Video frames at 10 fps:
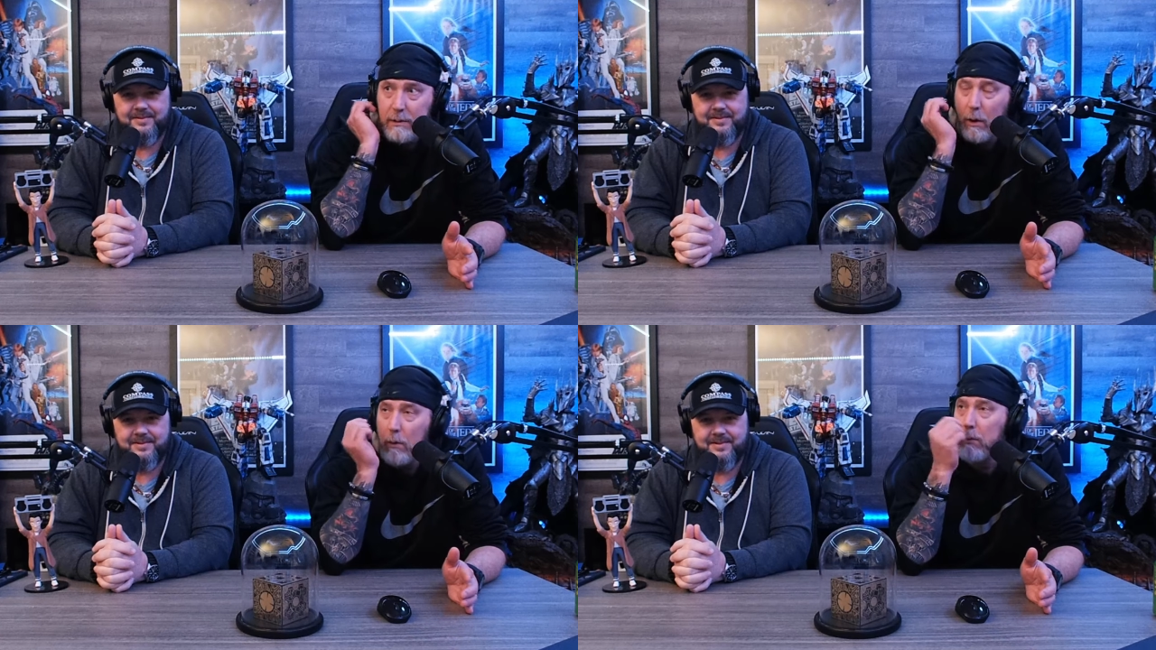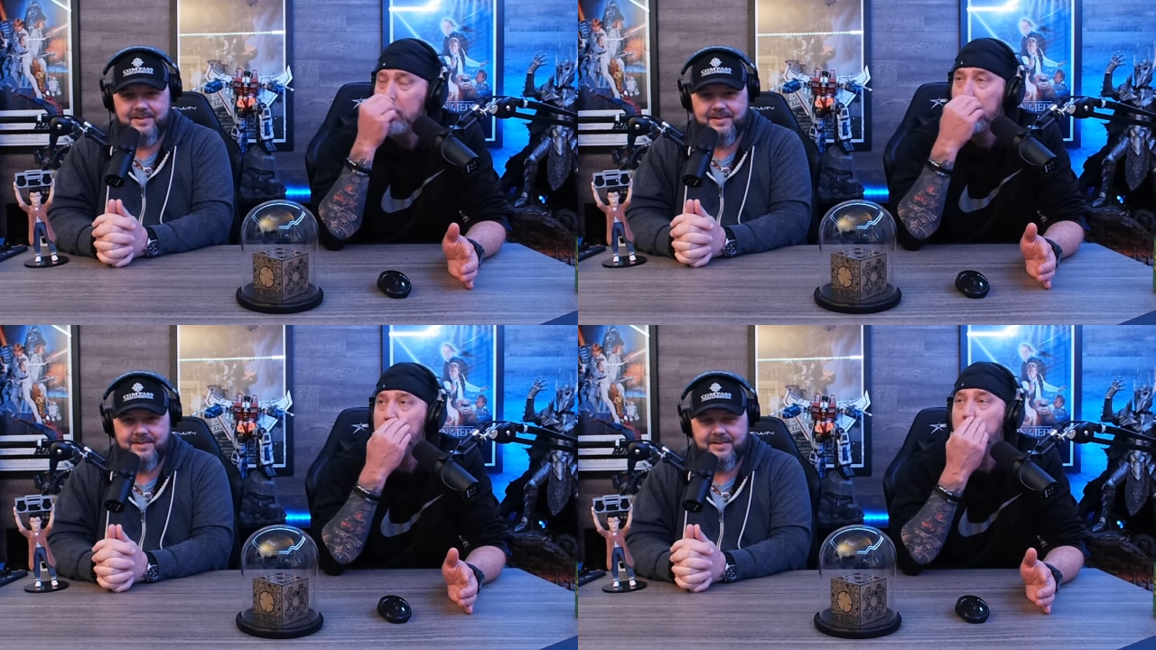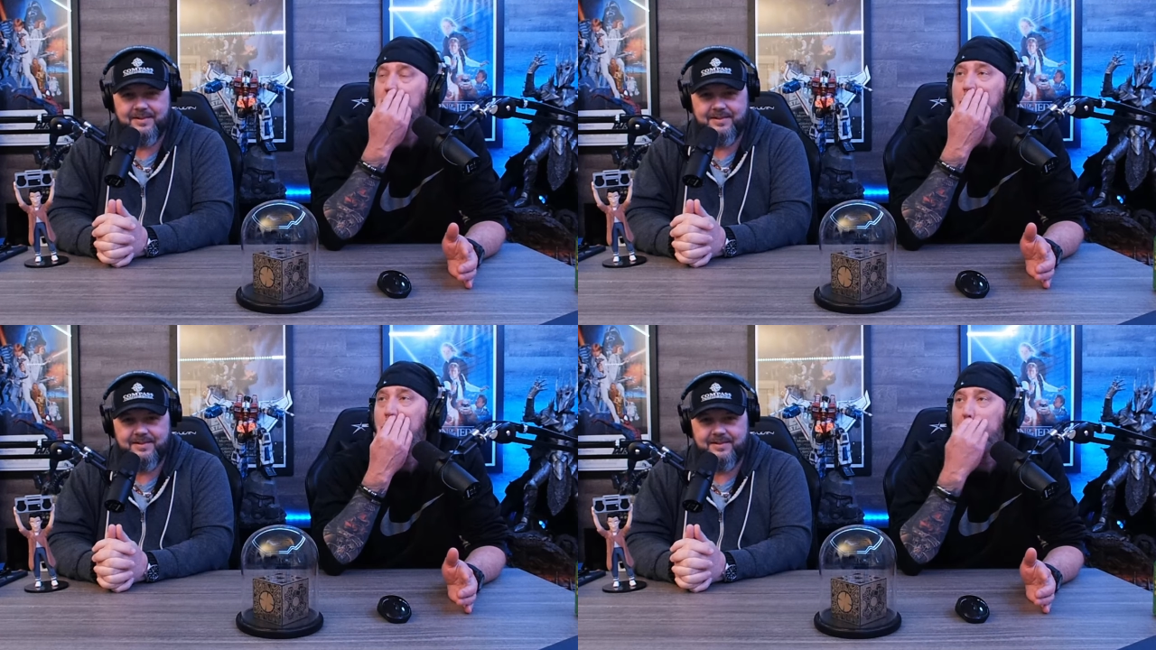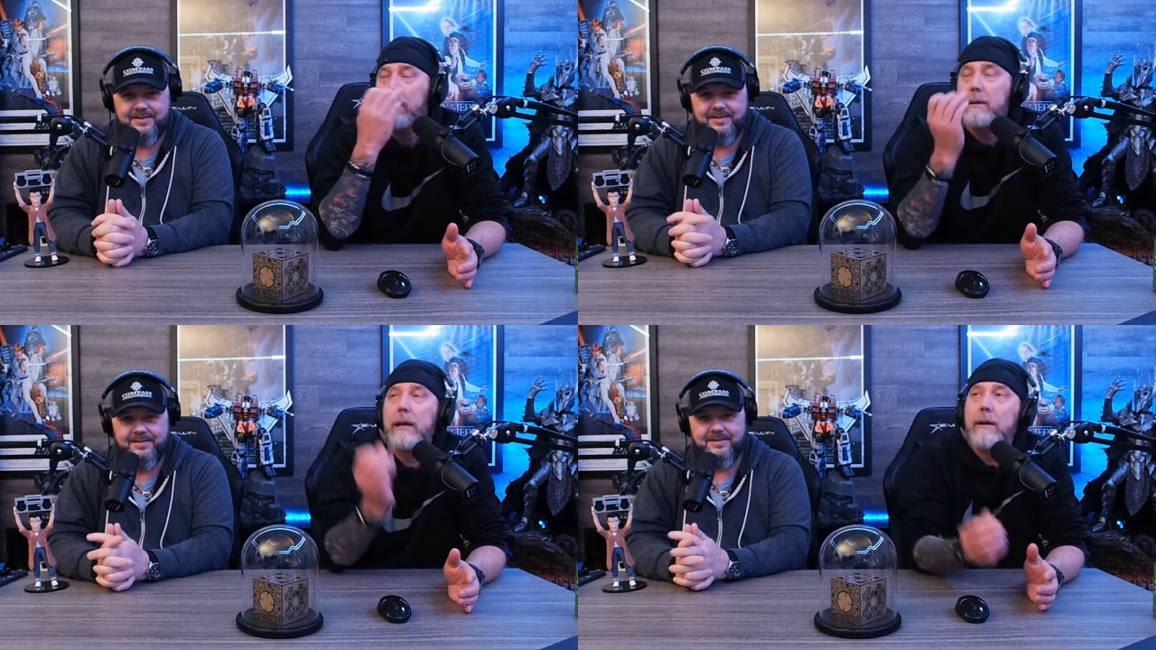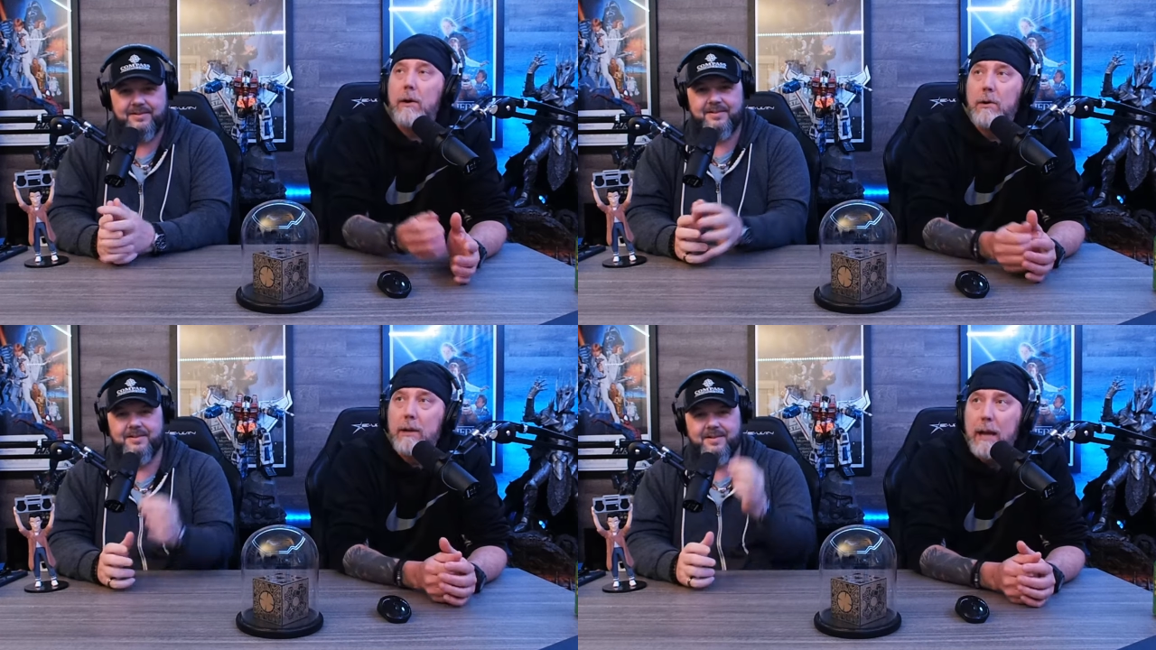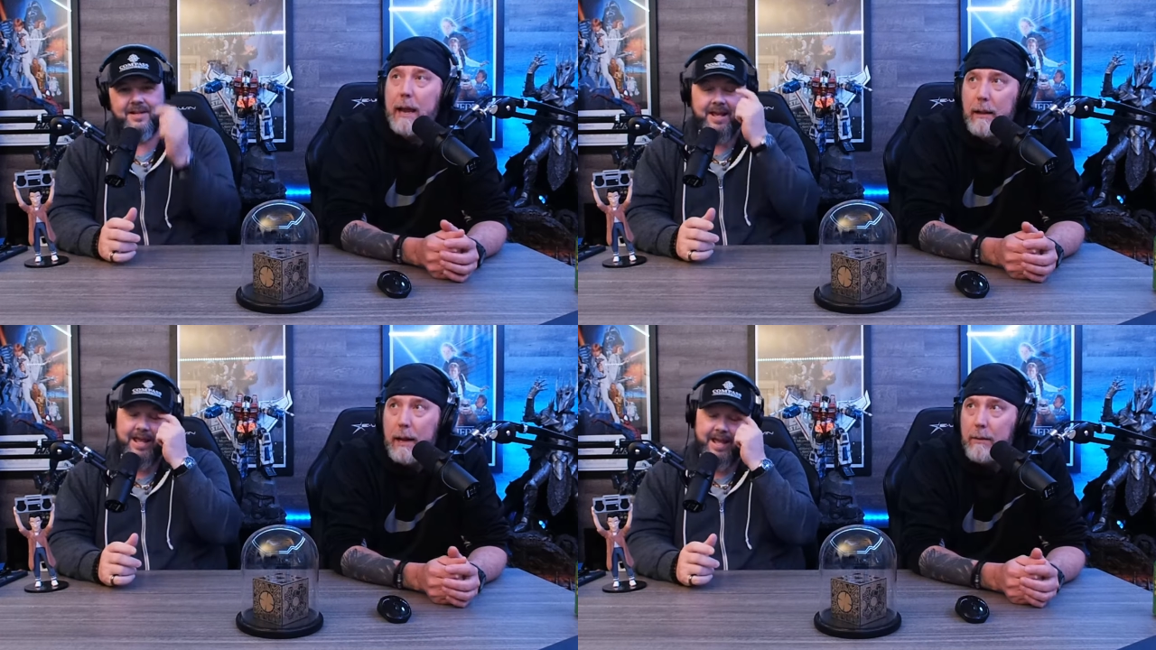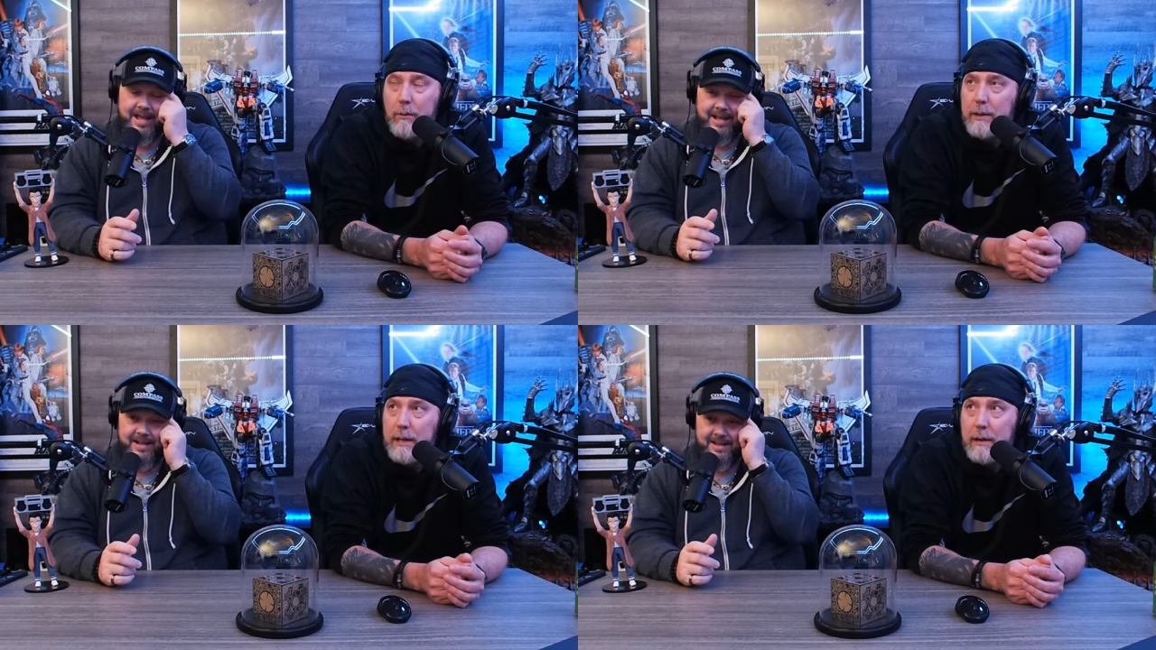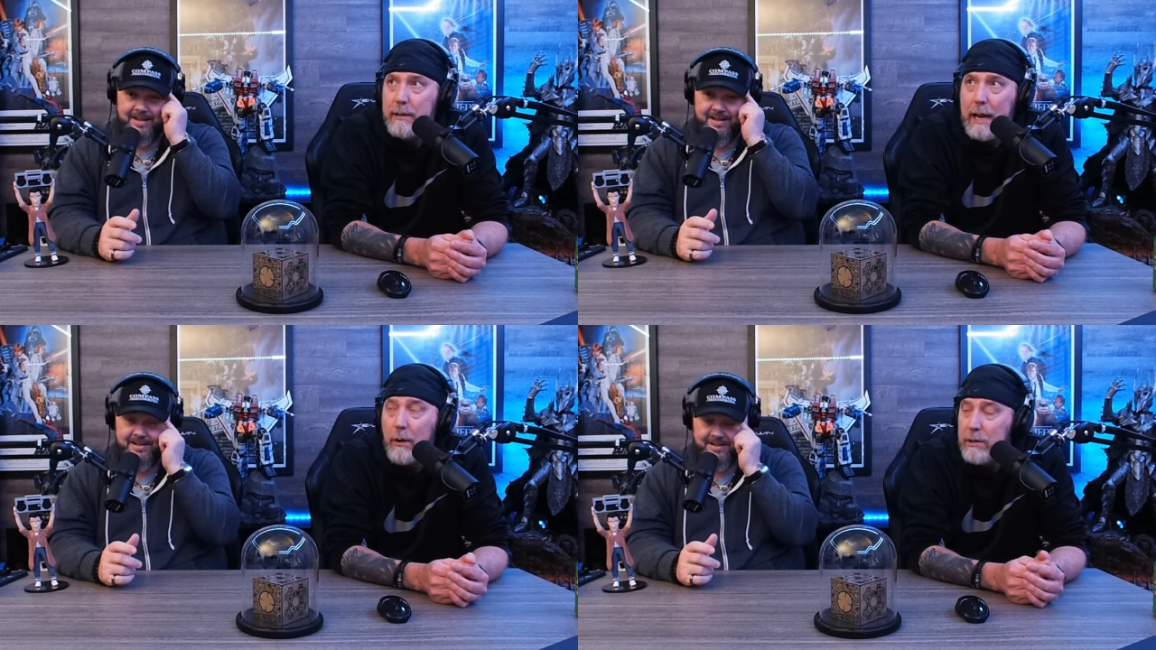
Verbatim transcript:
Speaker 1: So we we hit 100k like within a day or